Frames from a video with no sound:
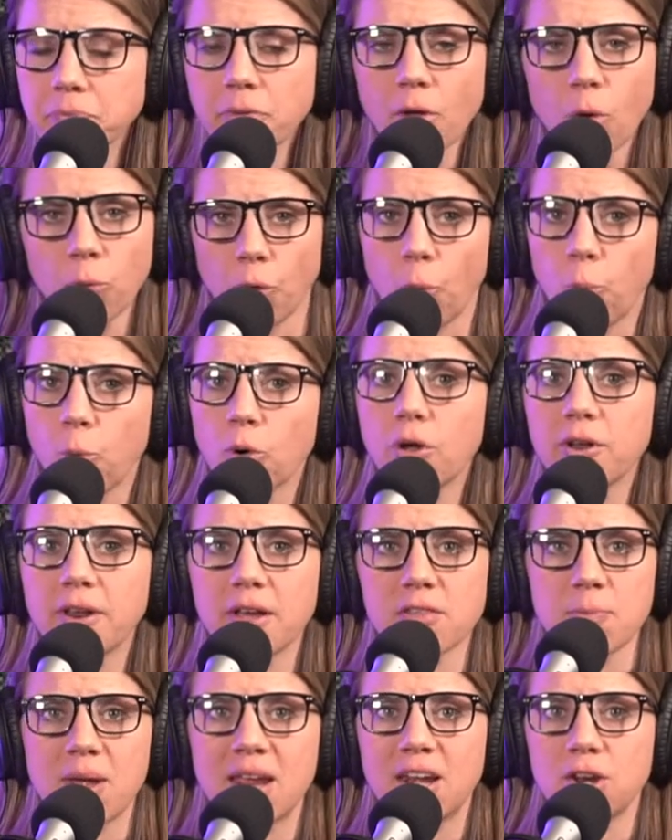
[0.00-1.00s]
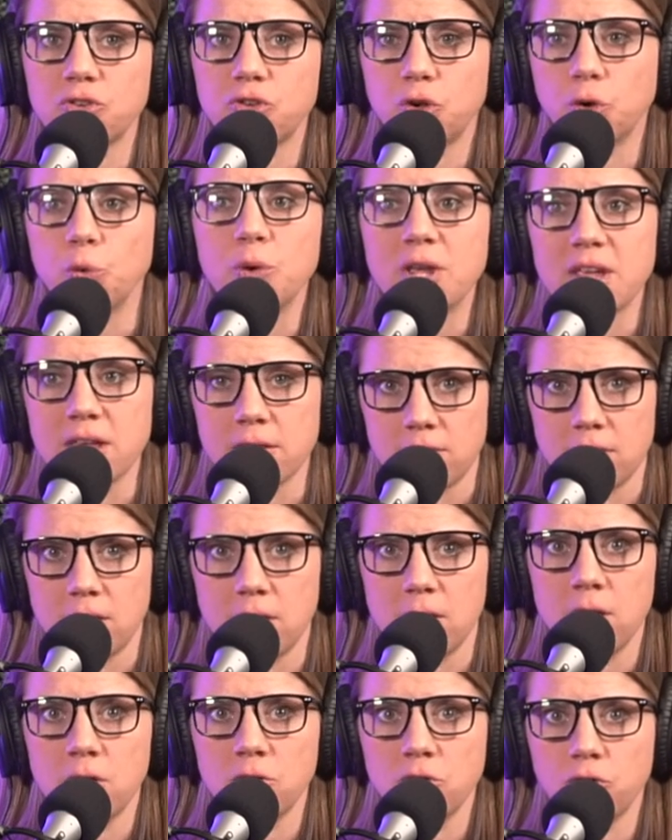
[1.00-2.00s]
The world has made it too easy
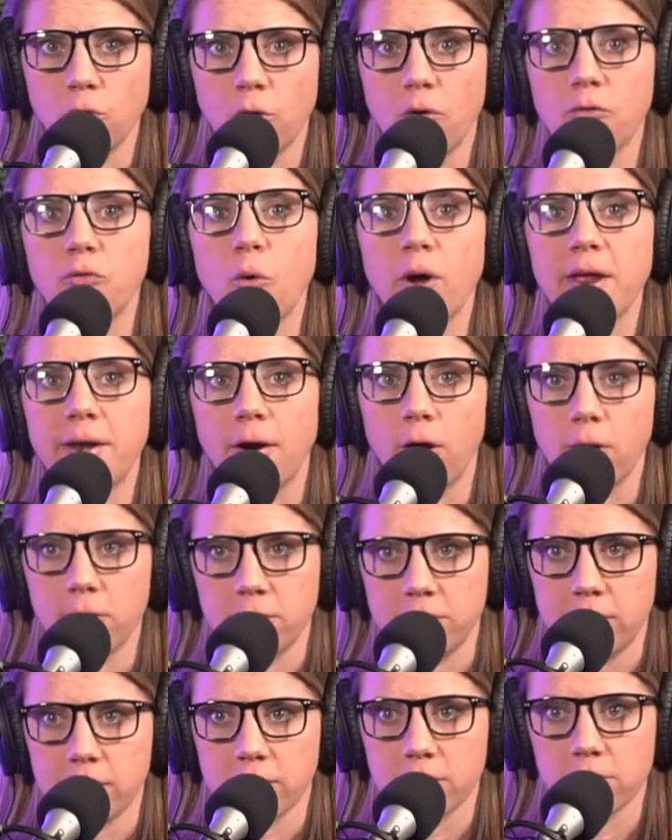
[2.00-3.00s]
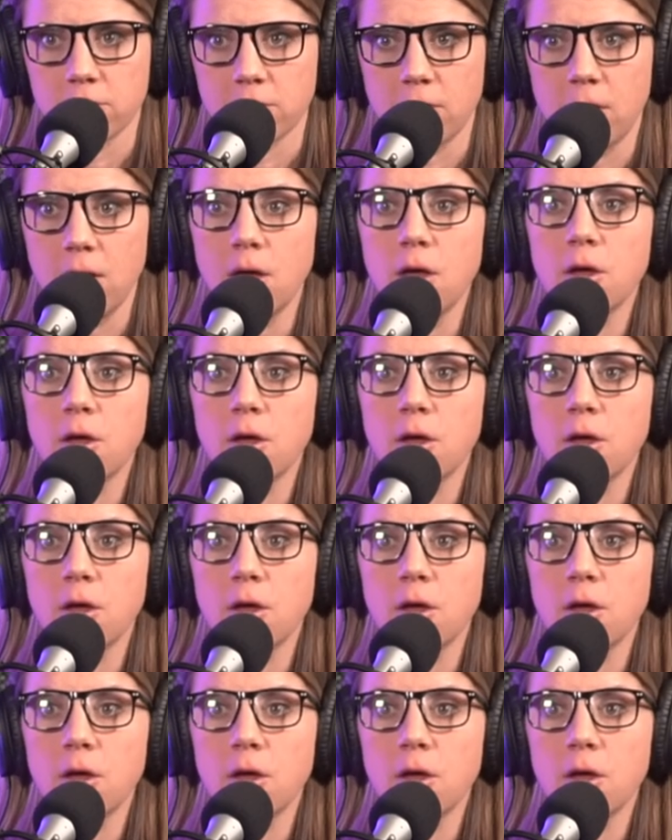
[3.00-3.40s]
to avoid hard things.